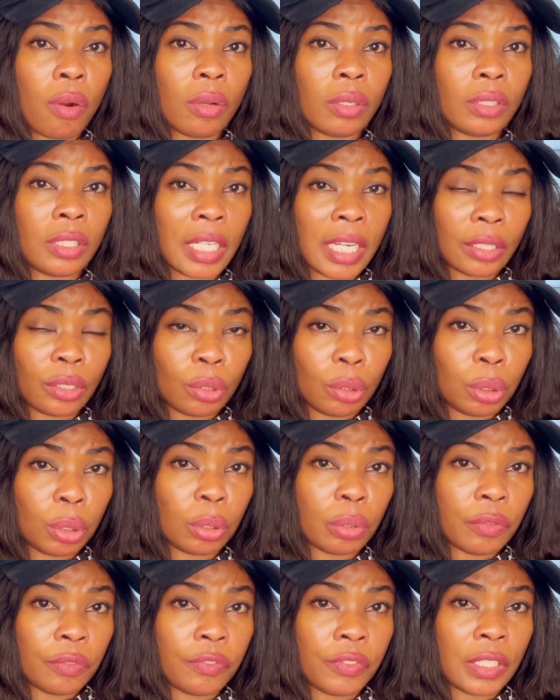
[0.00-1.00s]
their
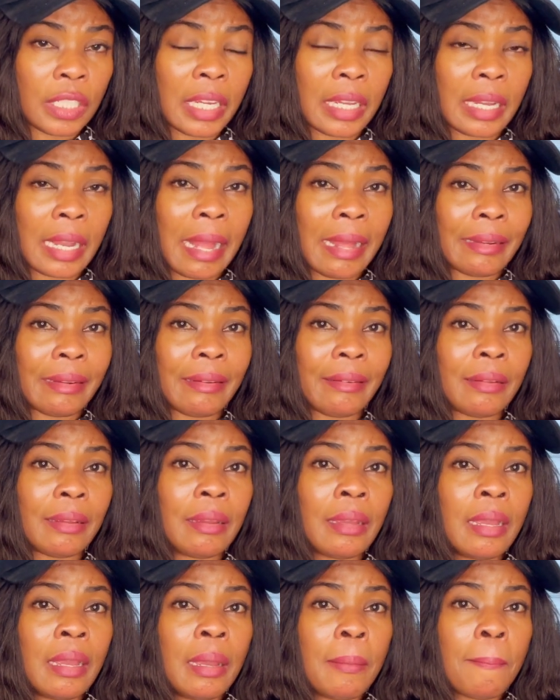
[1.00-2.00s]
tuition fee. They can
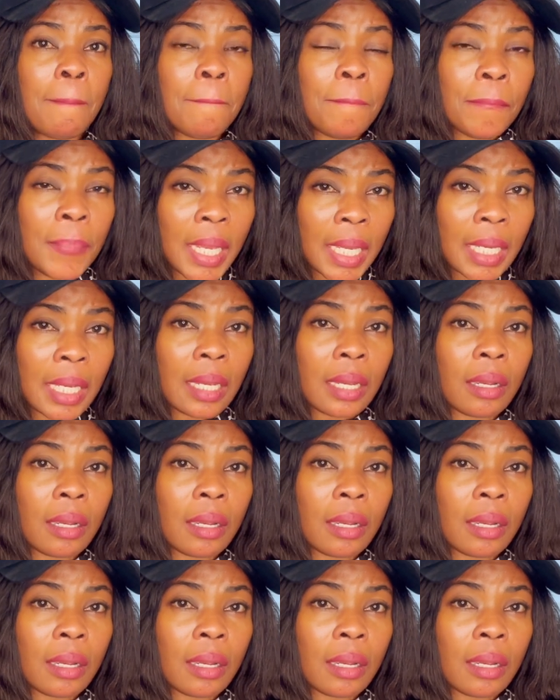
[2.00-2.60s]
make